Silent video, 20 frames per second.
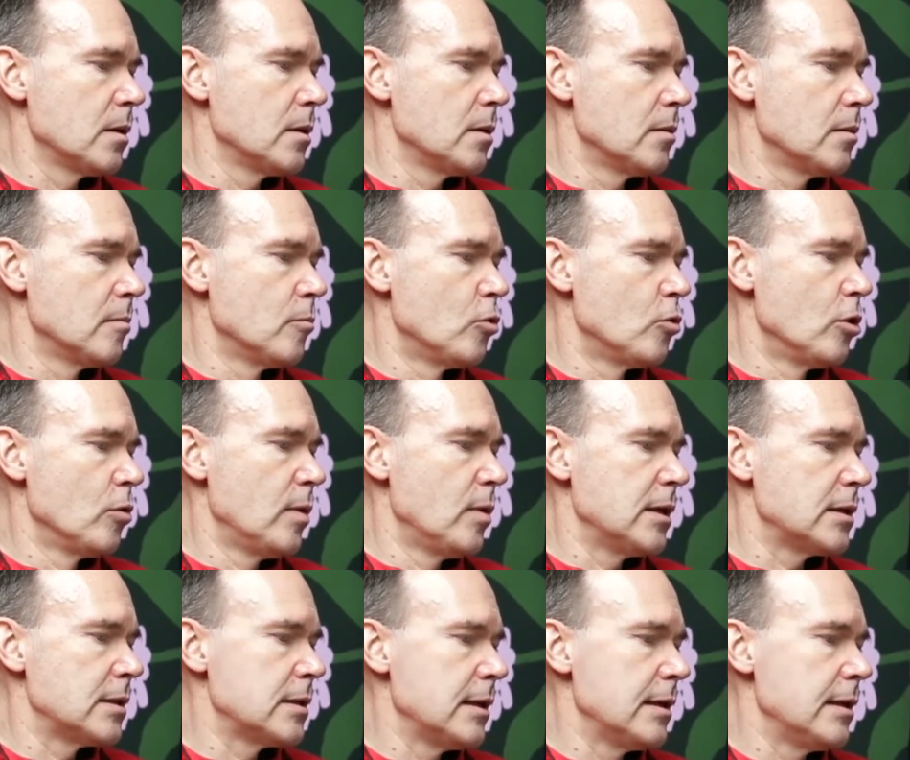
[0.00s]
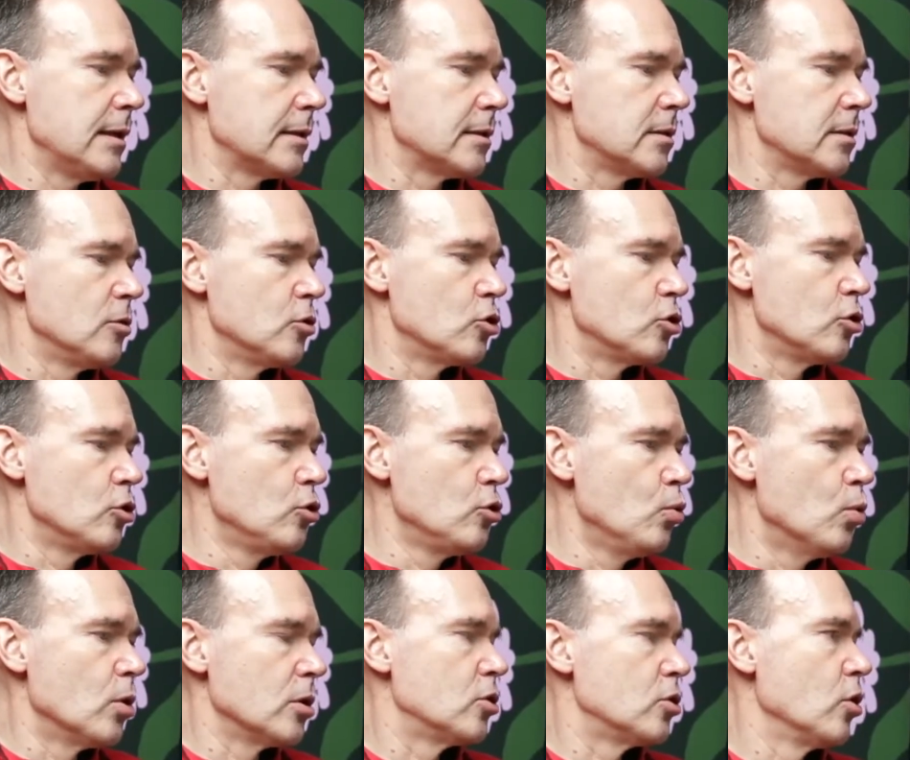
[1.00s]
always say that you should do
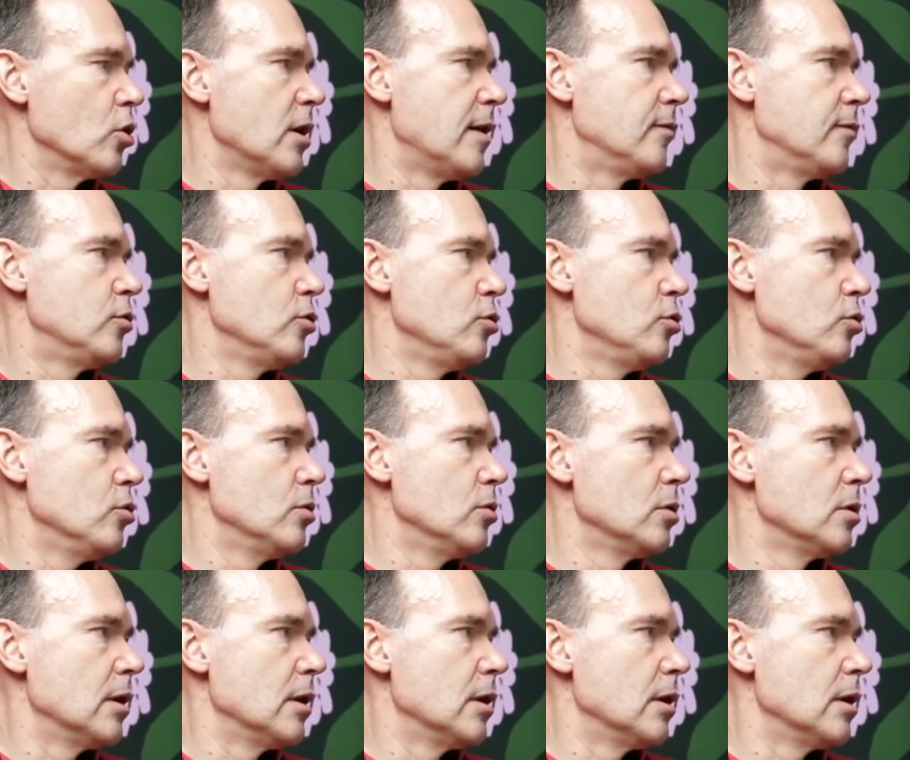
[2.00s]
what you love to do.